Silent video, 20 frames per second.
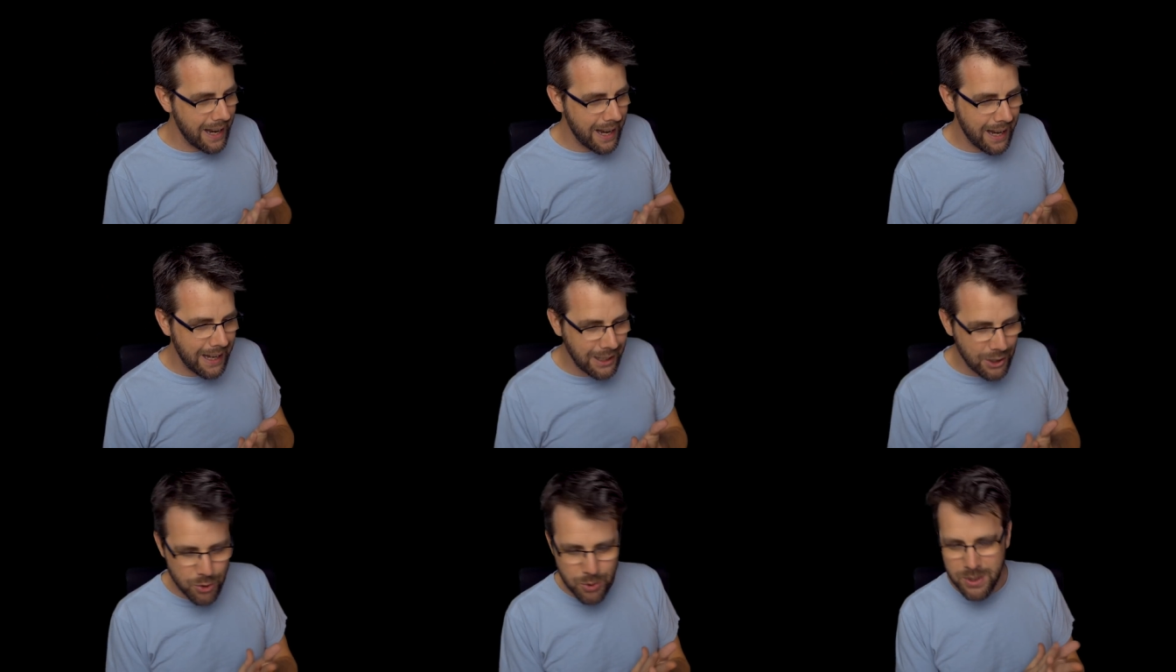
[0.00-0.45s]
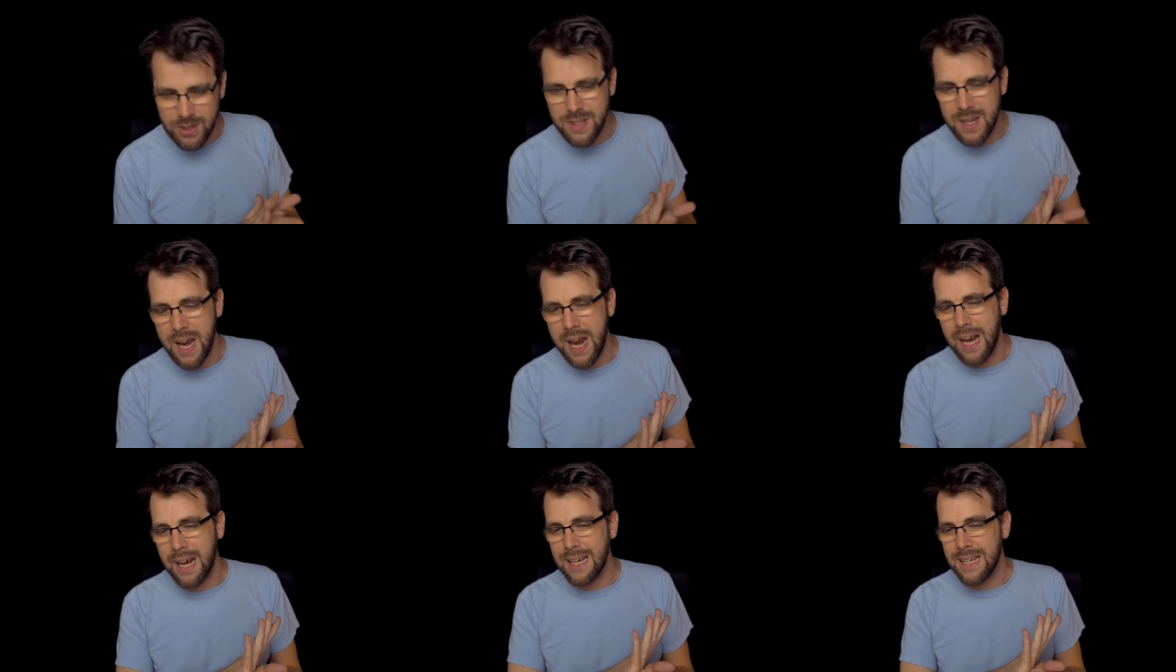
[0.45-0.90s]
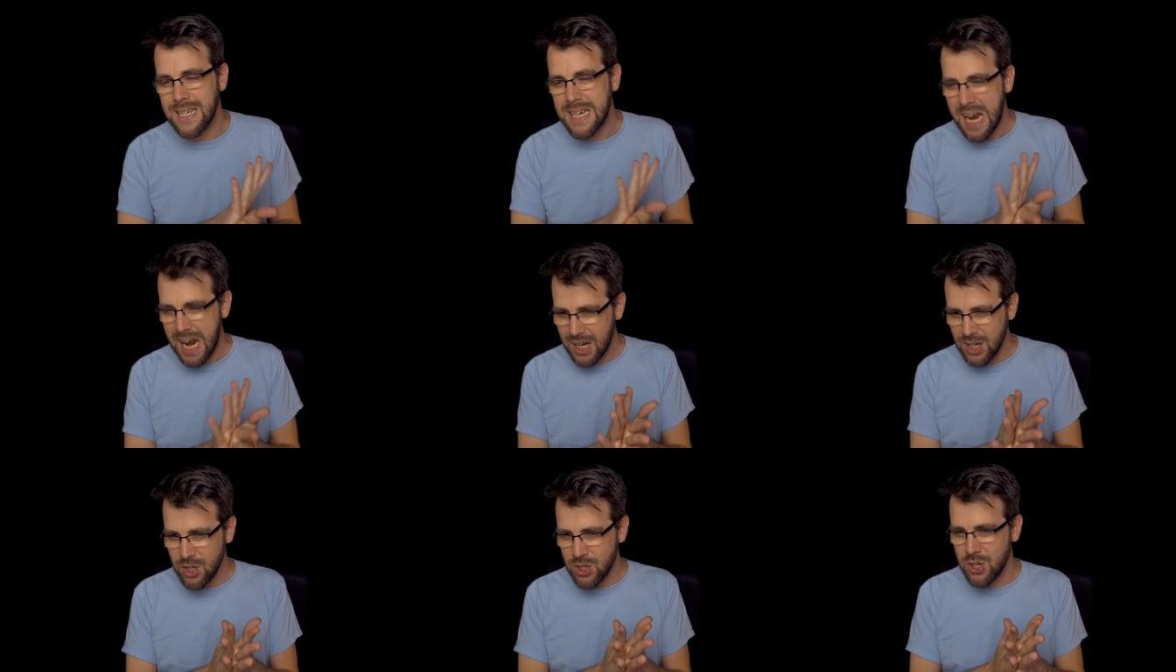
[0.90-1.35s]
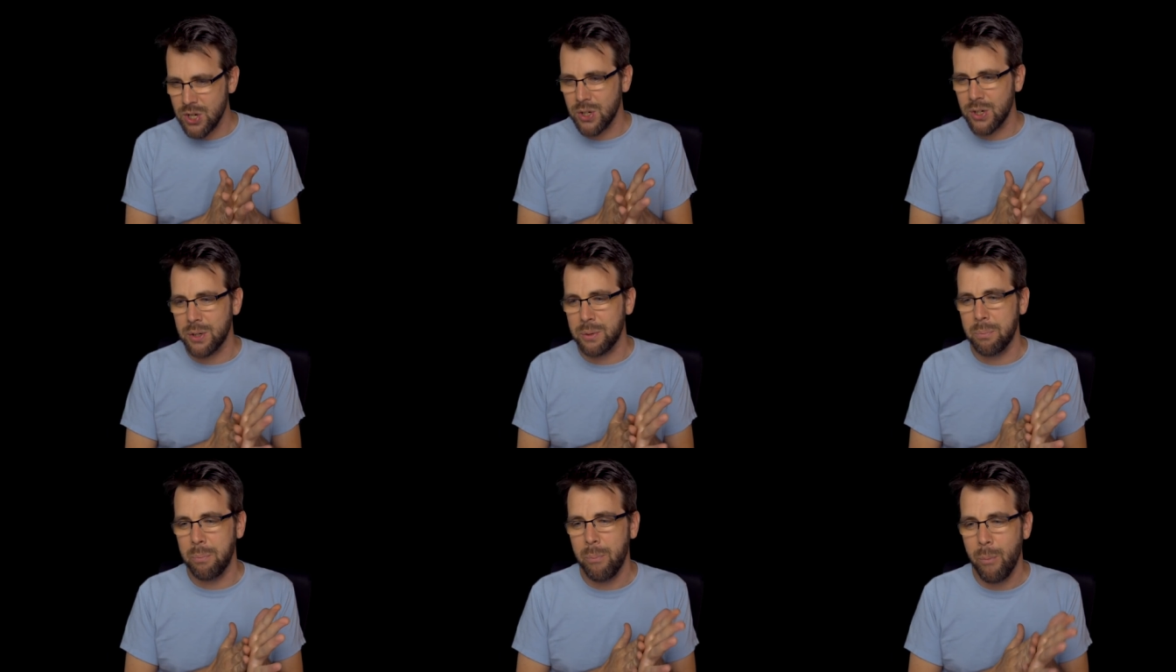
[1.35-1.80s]
interesting and
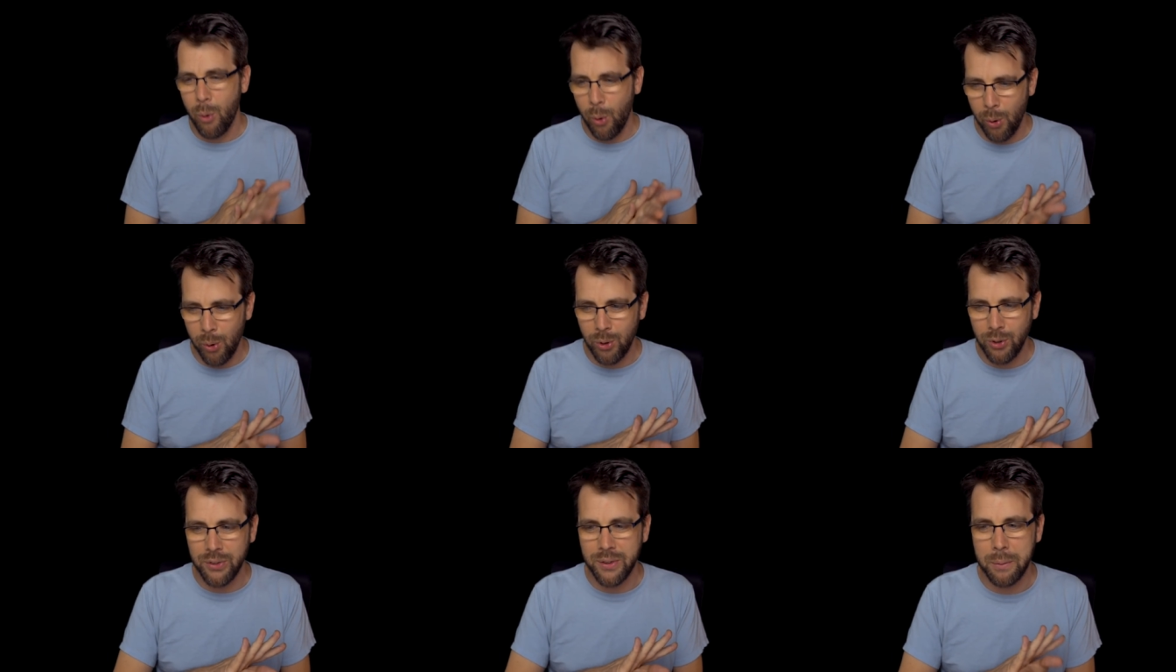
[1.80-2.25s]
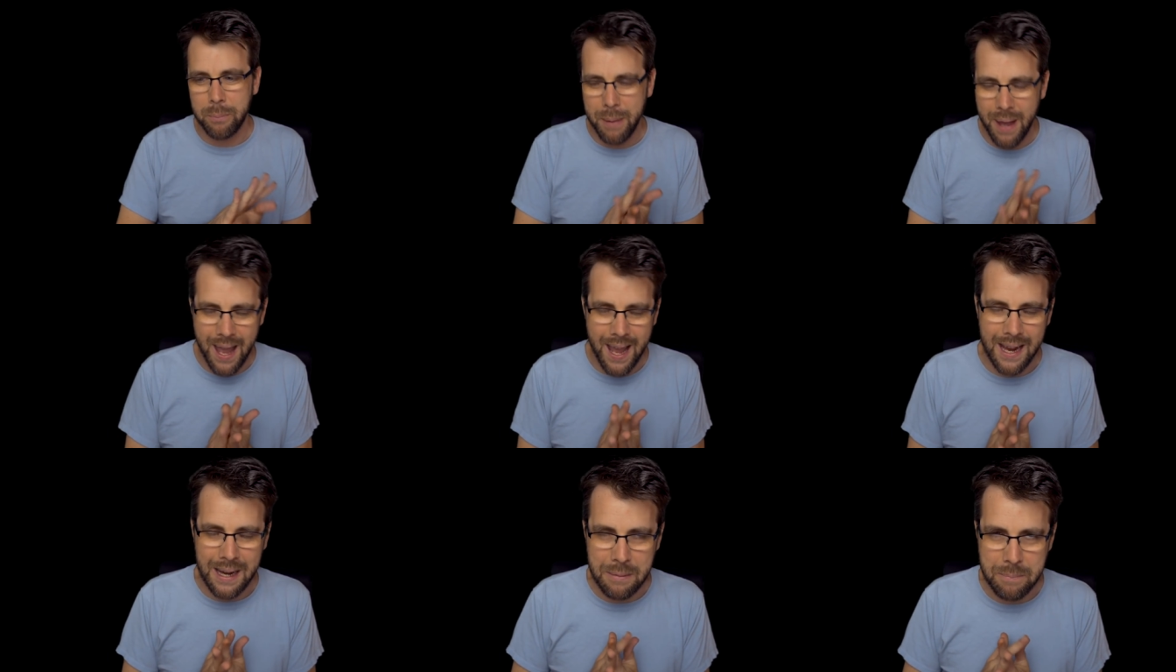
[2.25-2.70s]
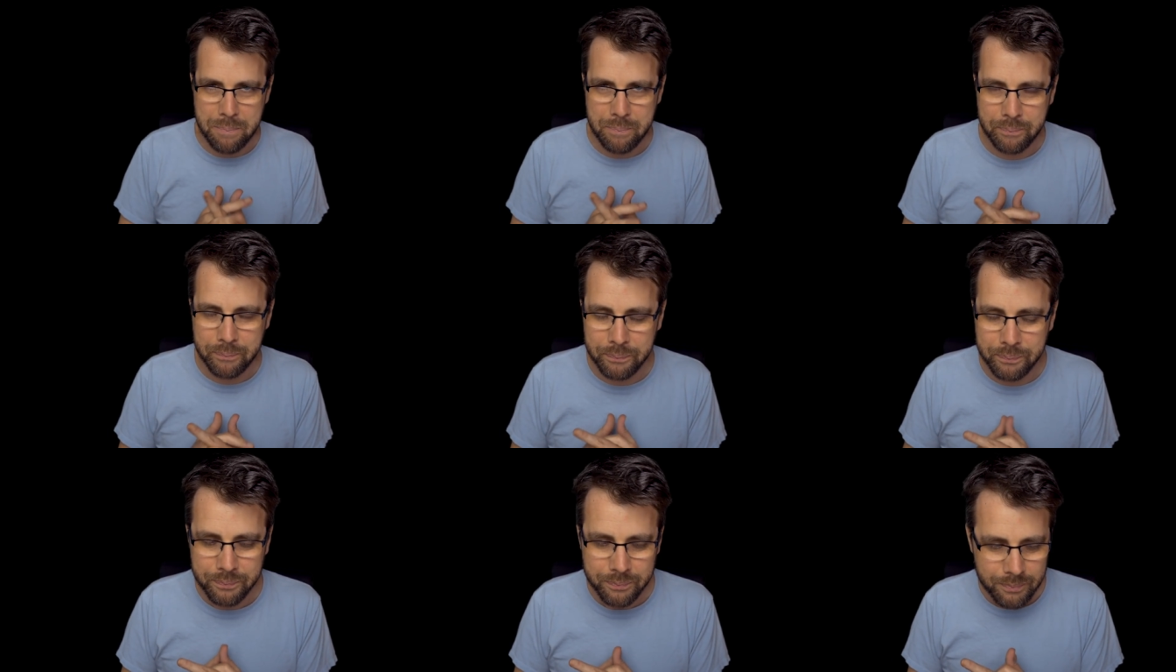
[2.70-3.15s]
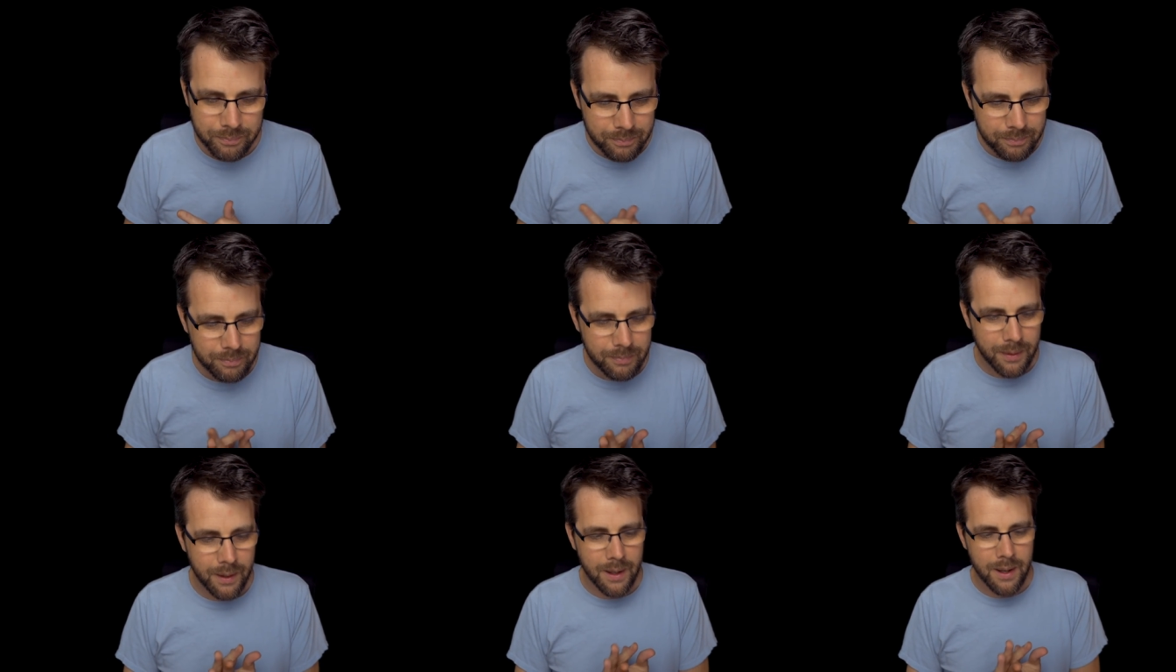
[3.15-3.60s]
textured moral debate.
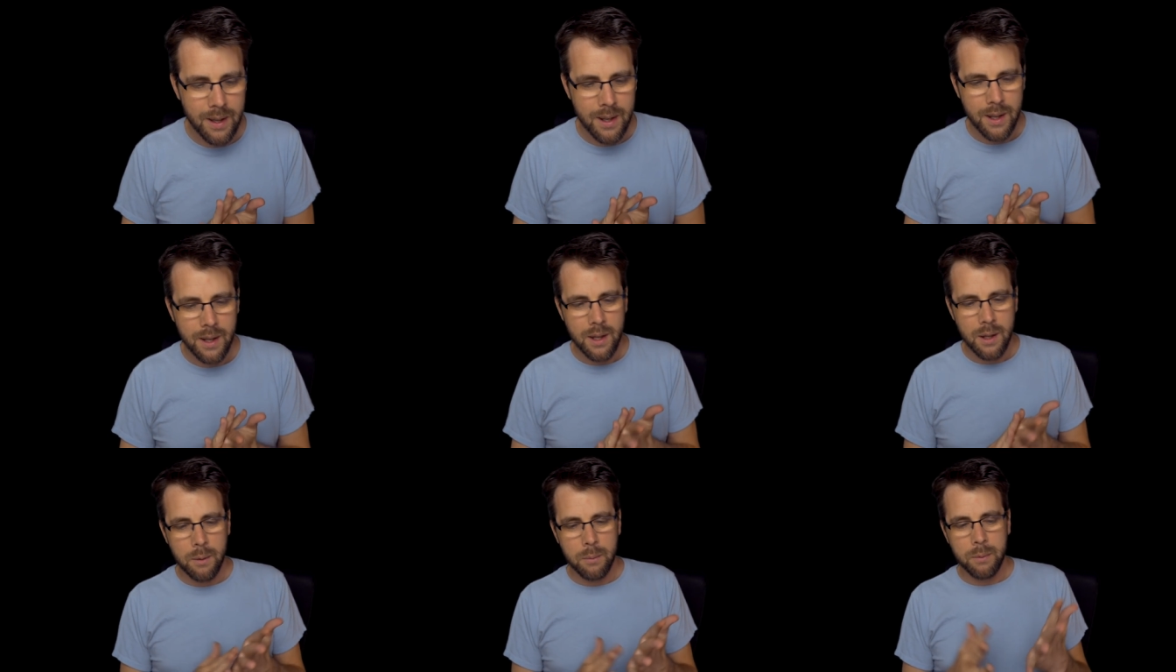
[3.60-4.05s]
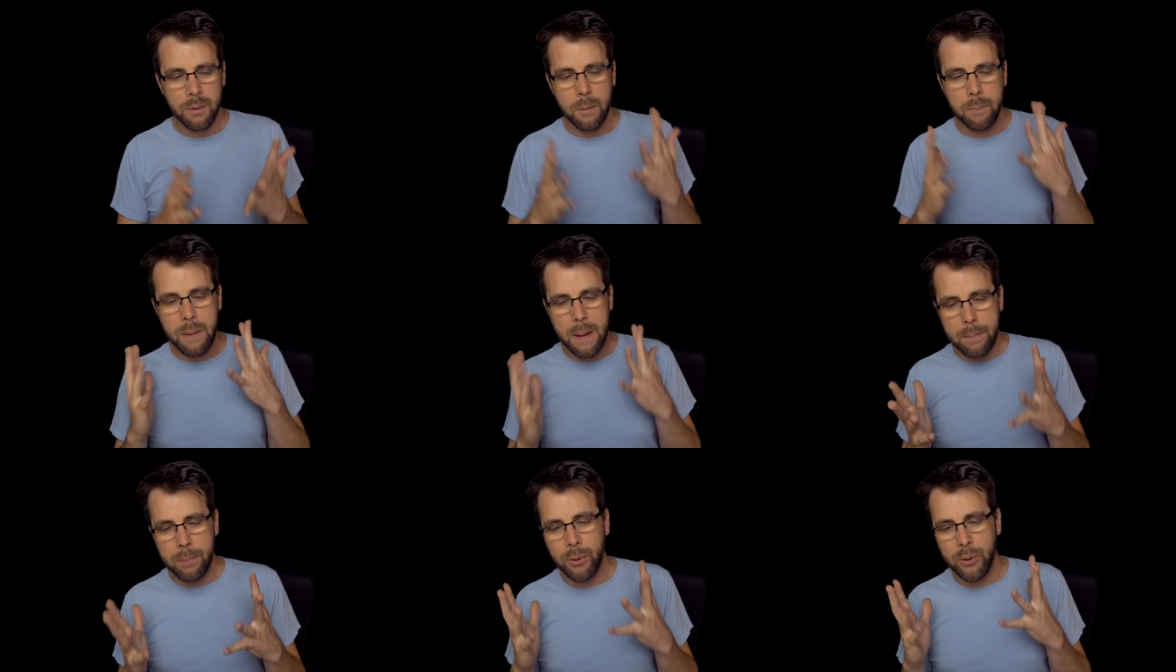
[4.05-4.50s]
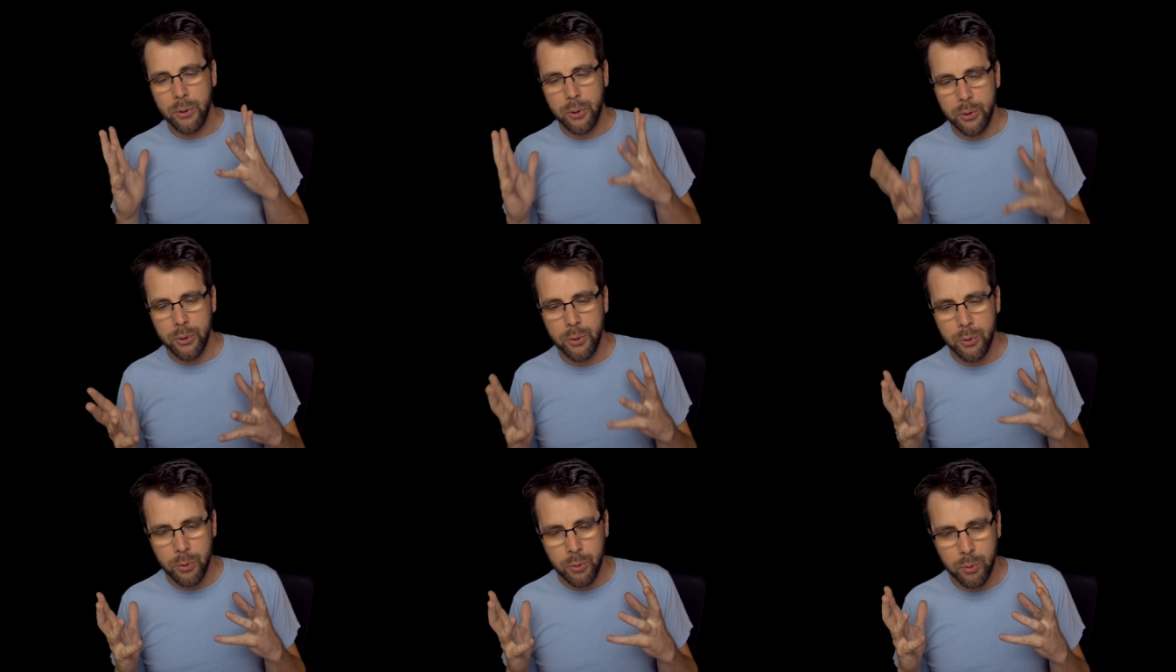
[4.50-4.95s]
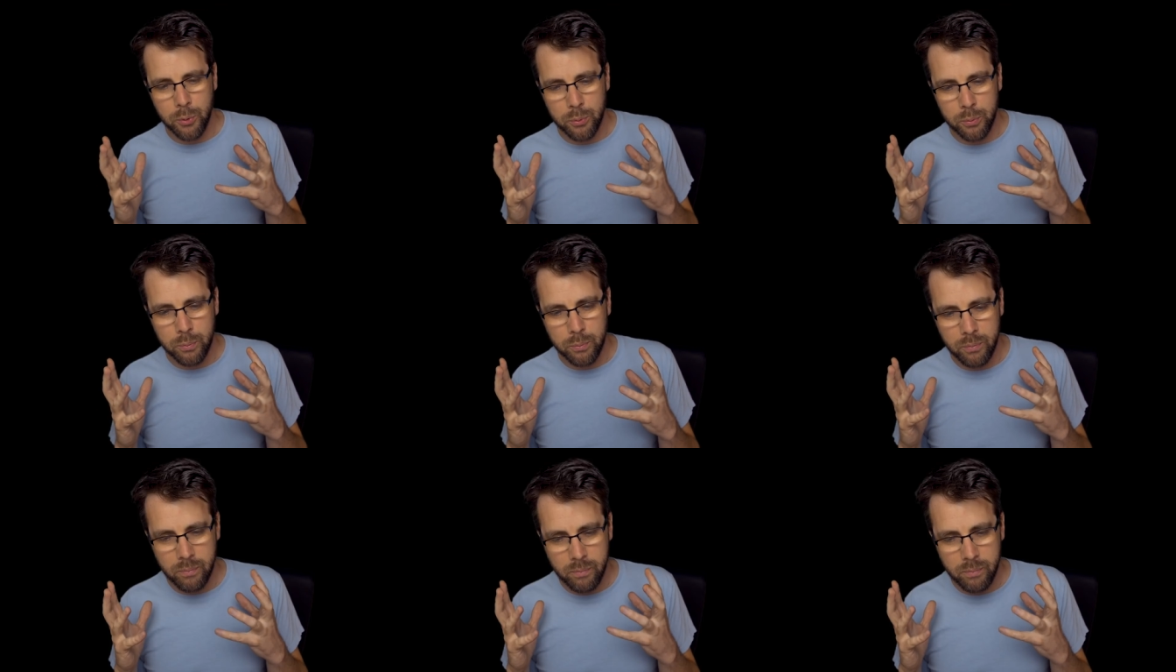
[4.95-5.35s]
The people who